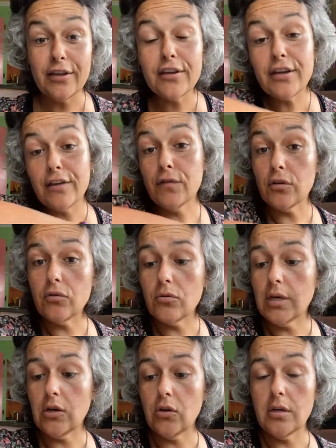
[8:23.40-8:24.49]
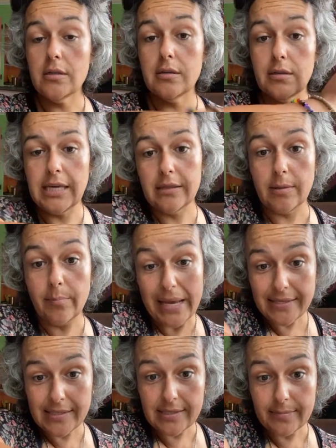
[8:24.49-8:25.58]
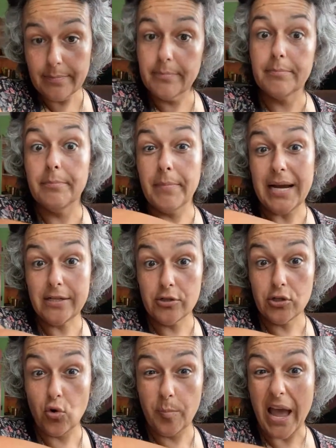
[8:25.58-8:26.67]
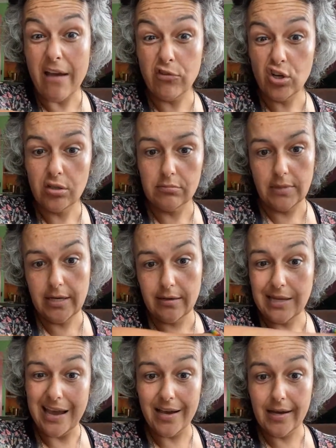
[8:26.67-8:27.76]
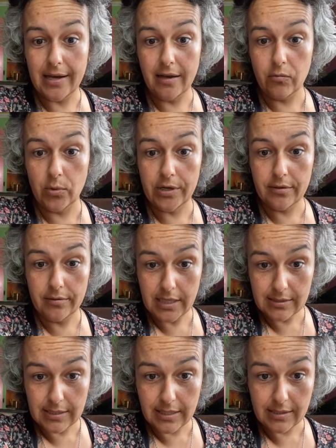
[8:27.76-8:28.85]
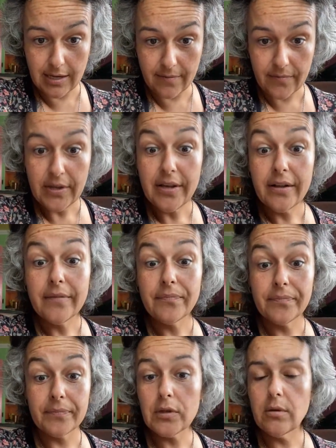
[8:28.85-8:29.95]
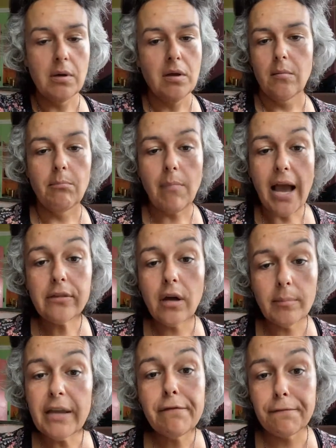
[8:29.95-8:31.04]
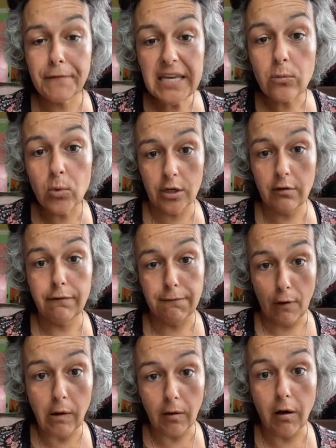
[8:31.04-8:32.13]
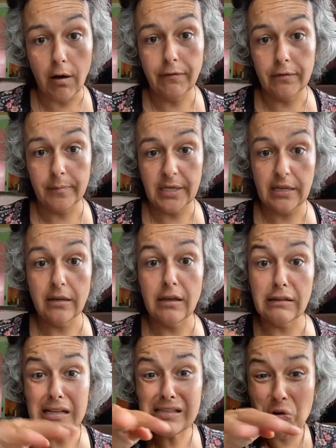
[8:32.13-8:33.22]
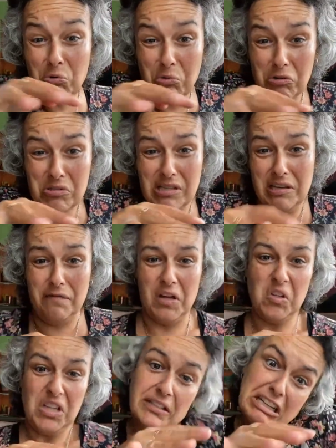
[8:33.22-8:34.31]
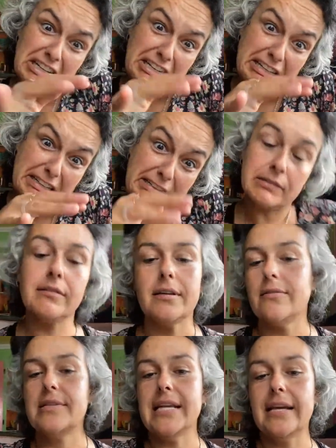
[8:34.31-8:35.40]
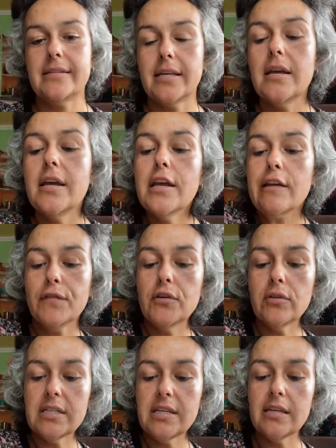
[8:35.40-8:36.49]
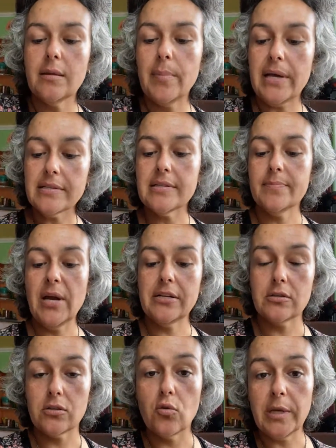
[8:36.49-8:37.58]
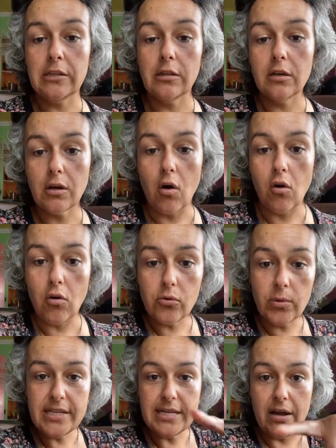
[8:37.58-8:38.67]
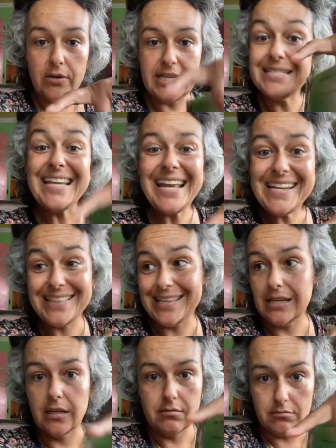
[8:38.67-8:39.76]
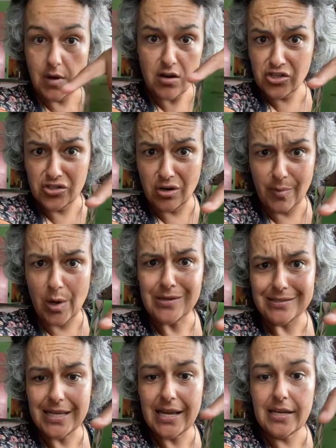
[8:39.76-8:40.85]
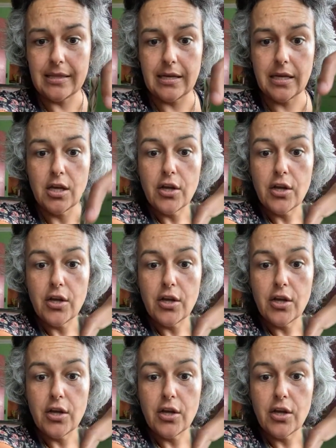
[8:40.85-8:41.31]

If you could get the bestest microscope ever, and yeah, I have weird things like that. I thought my feet were going to fall off of me. That's how gross they felt. Like, it was nasty. If you could take the bestest microscope and look all the way down into anything, not just our bodies, anything.